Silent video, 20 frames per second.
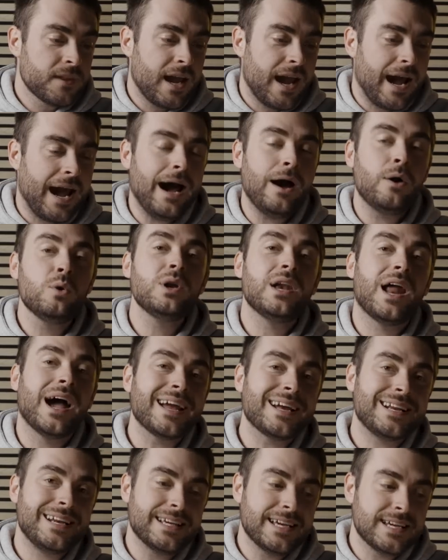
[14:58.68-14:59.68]
how
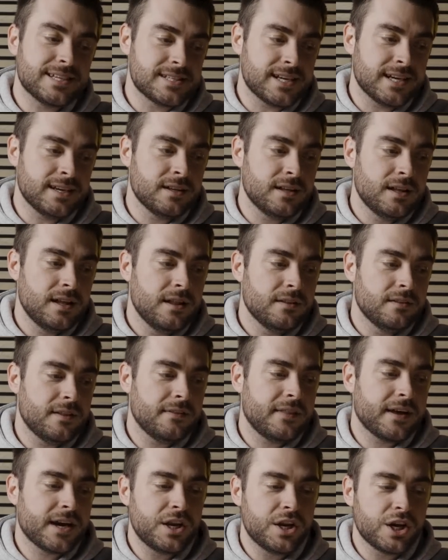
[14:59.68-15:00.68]
likely is it that
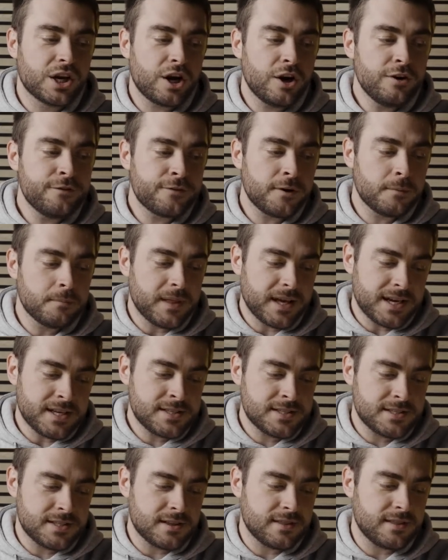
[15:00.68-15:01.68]
they're going to go from
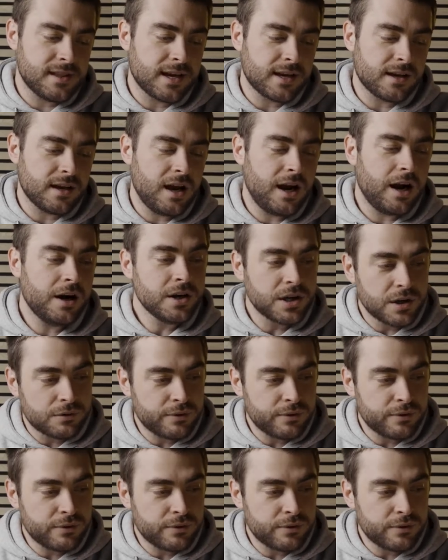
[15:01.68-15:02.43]
this to think, I'm going to